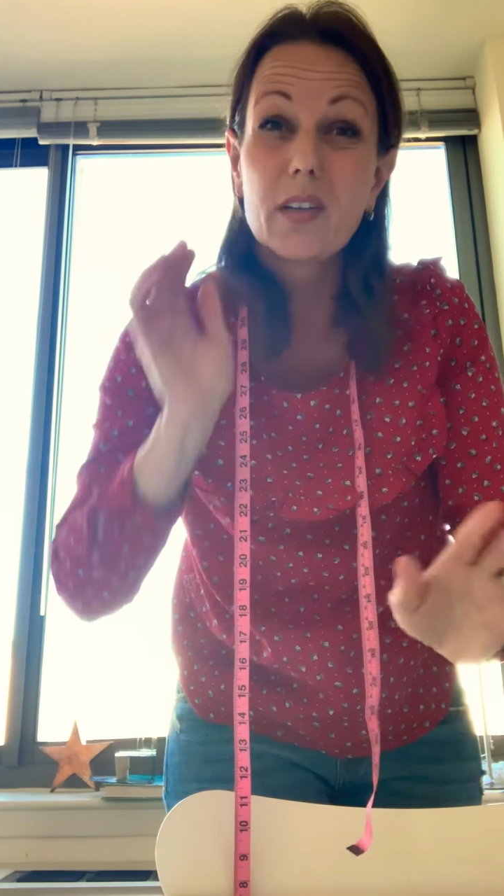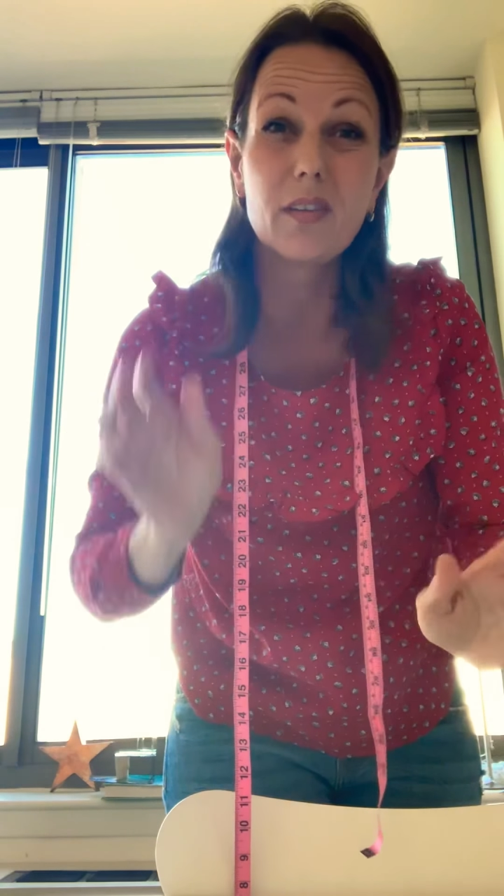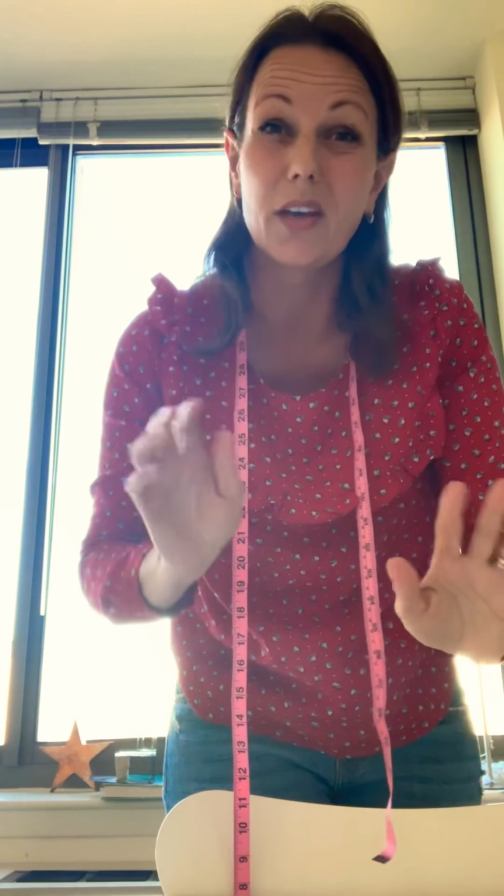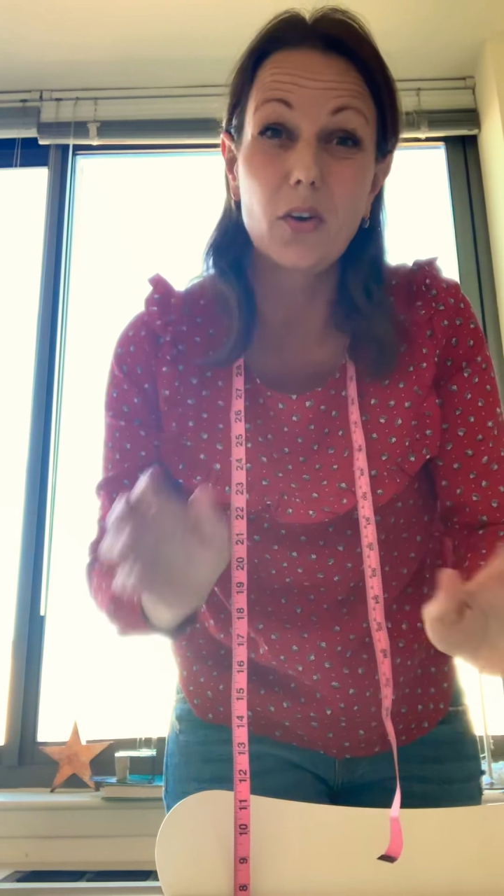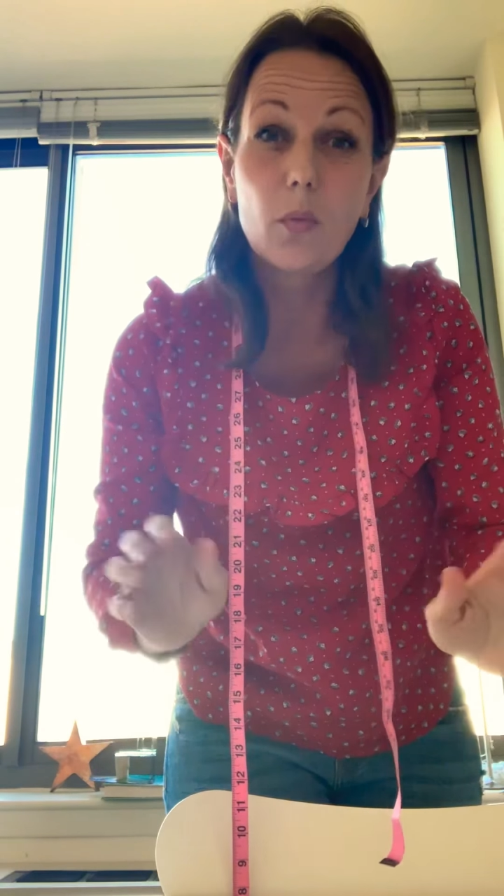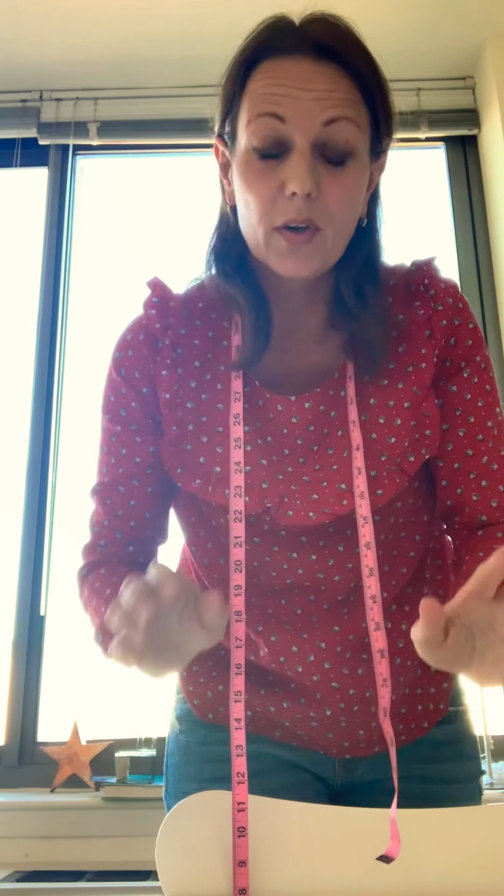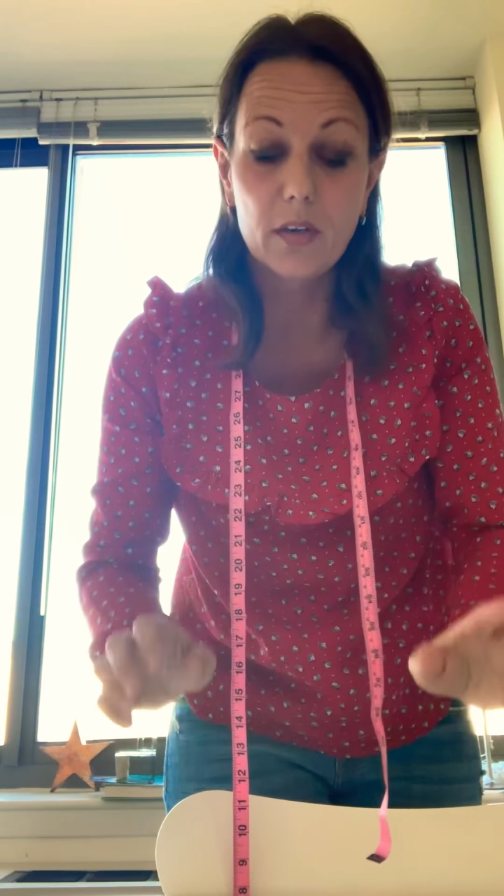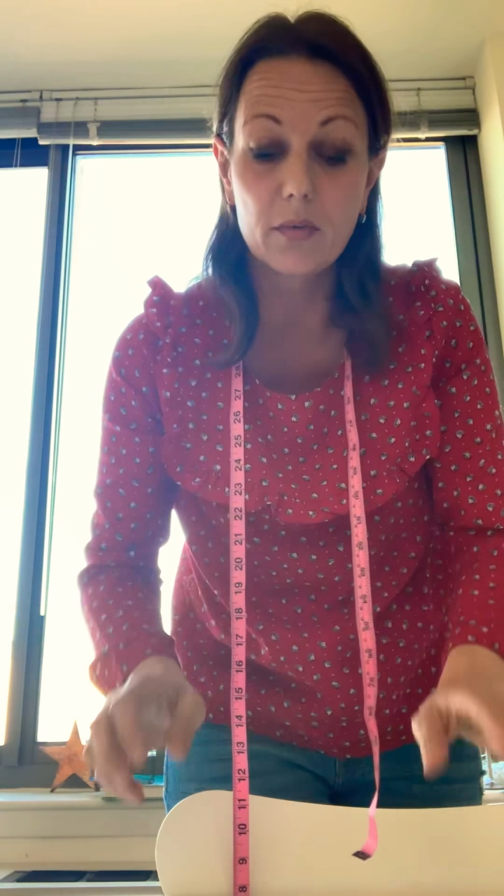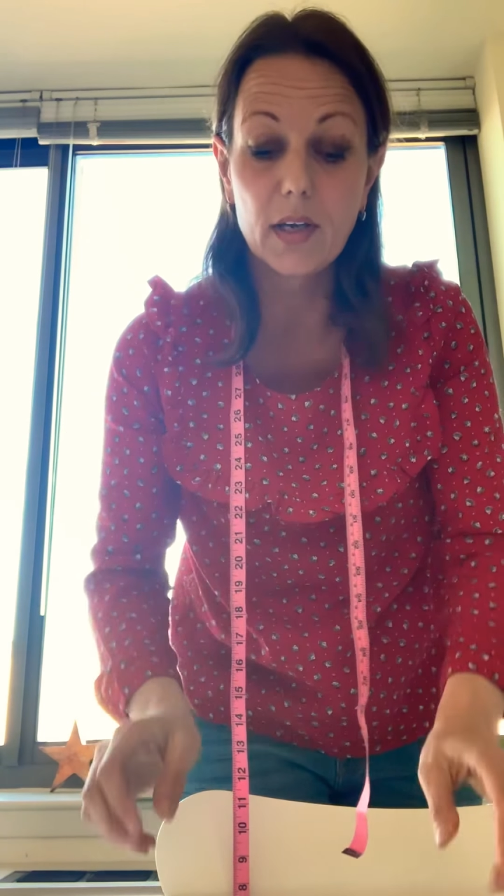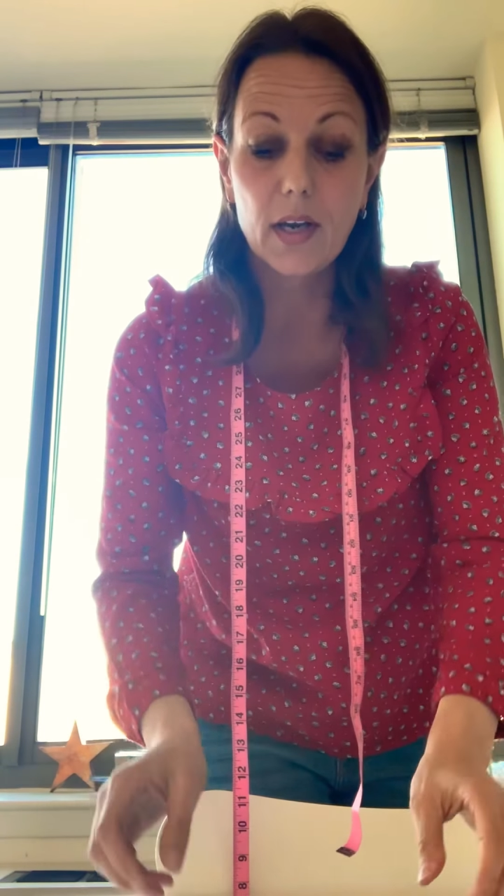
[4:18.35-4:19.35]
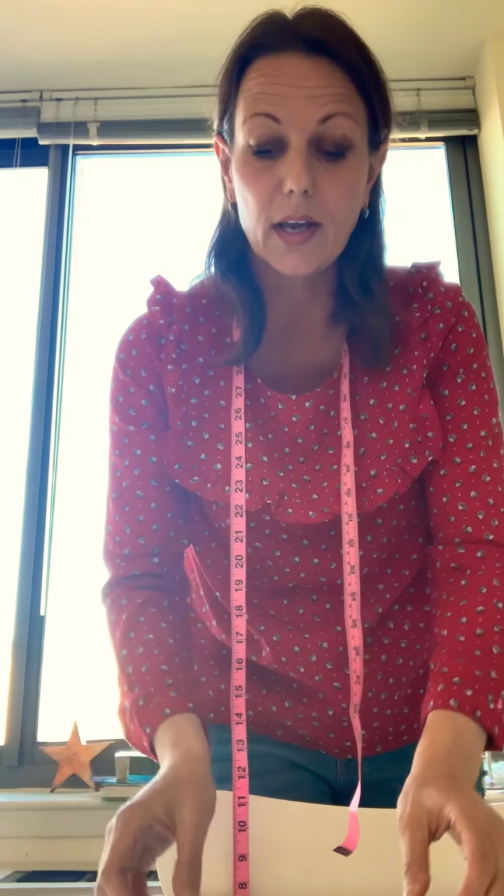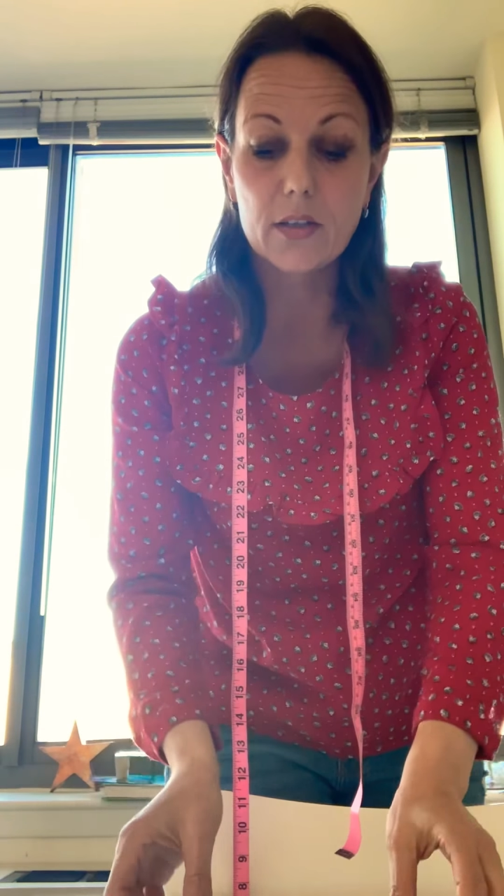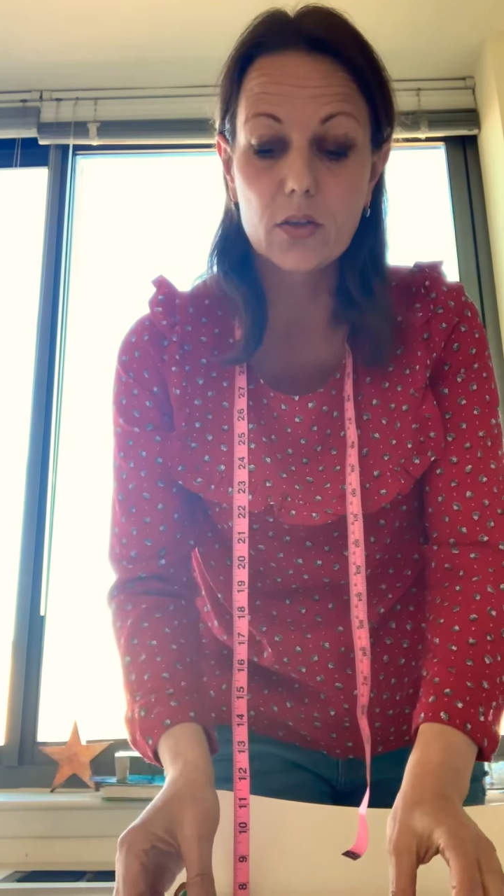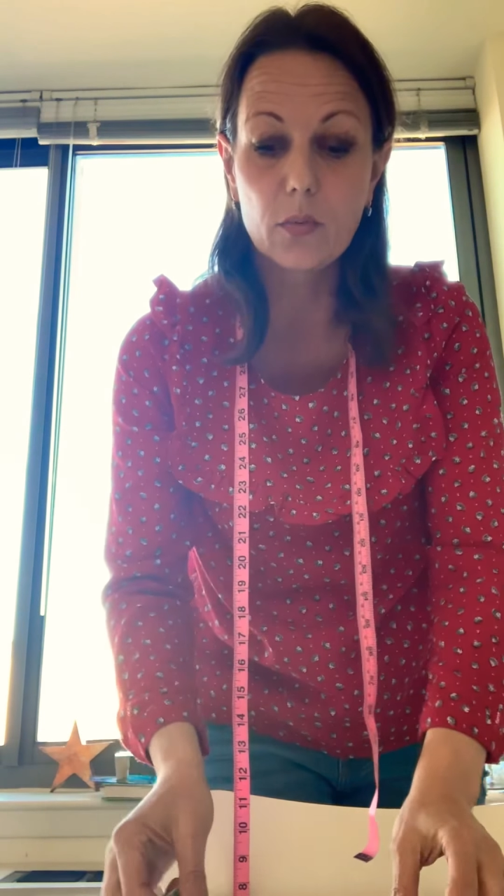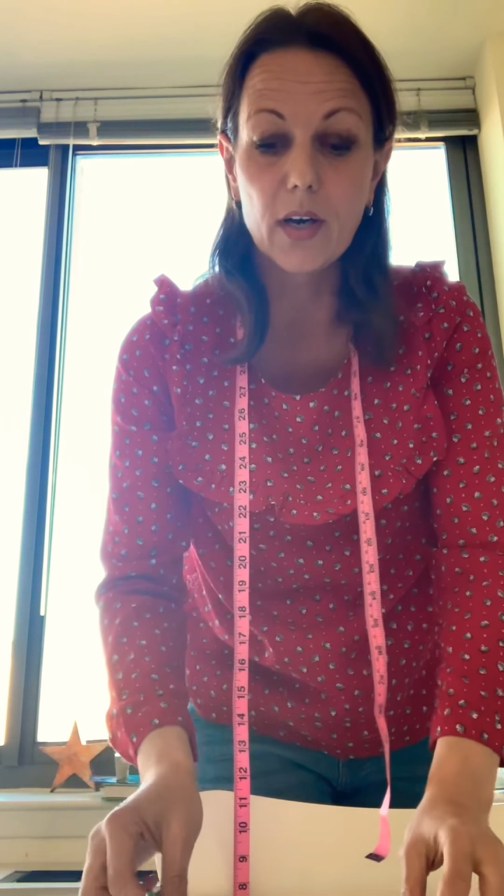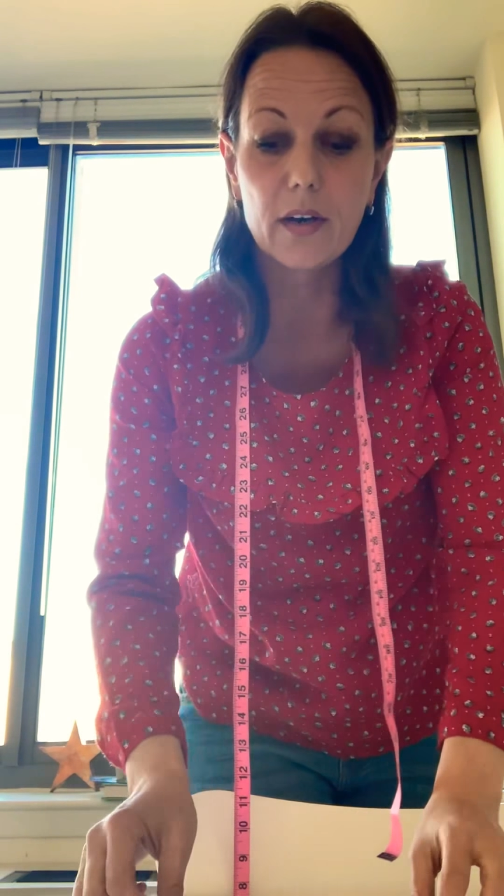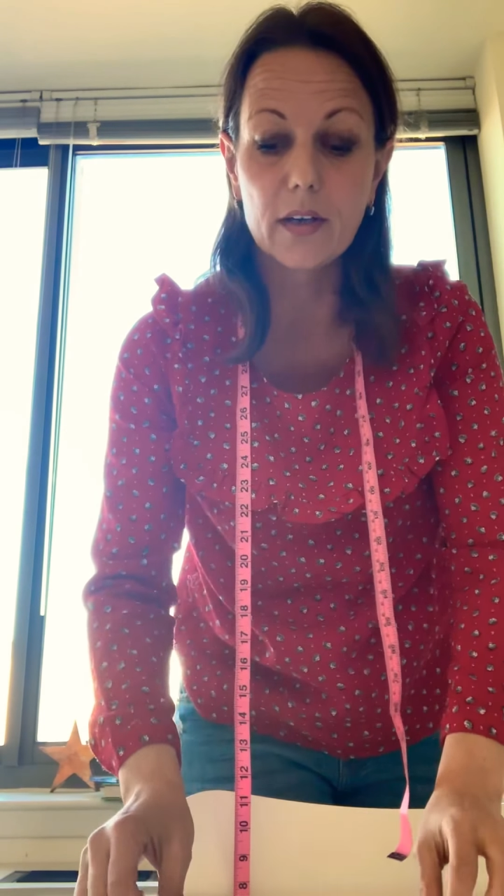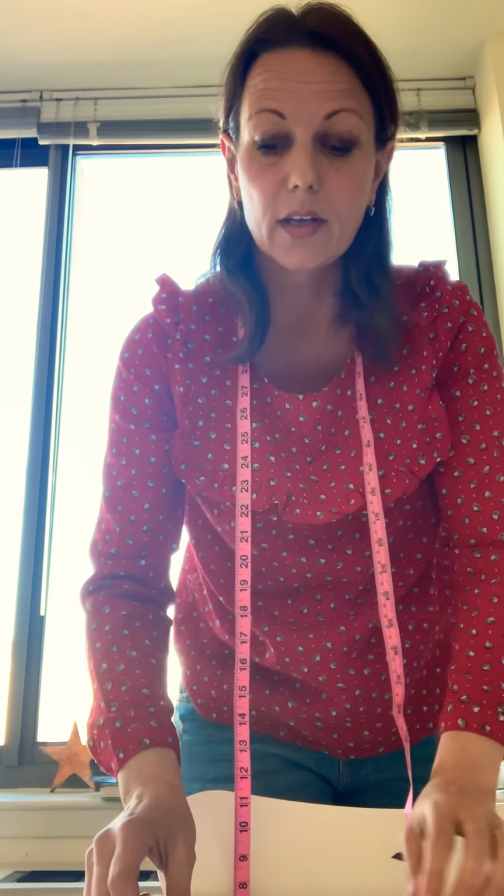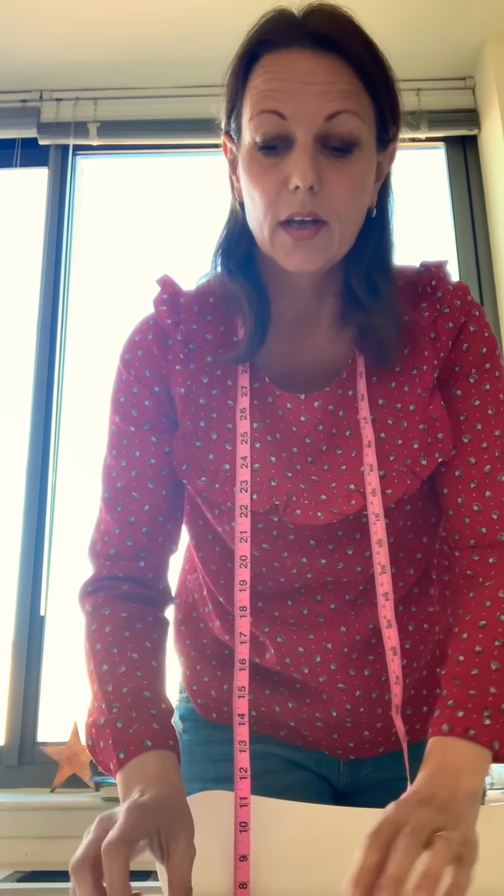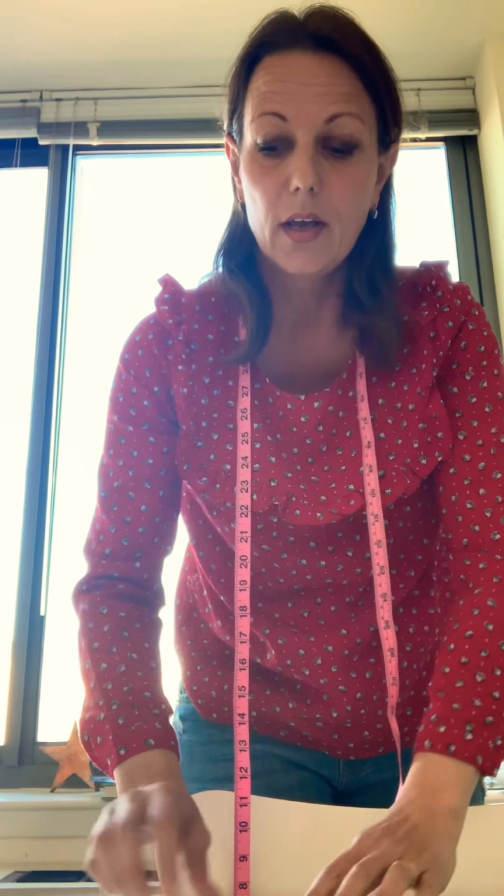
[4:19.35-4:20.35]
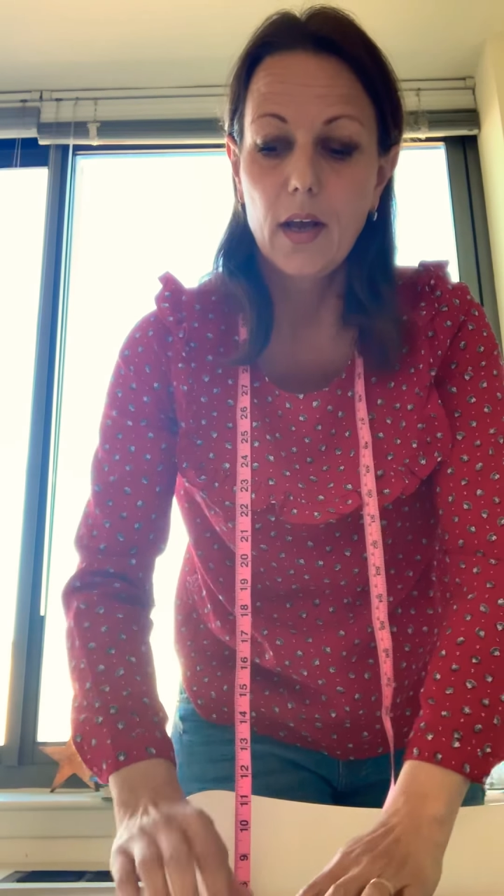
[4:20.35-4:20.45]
and nobody really likes to wear it.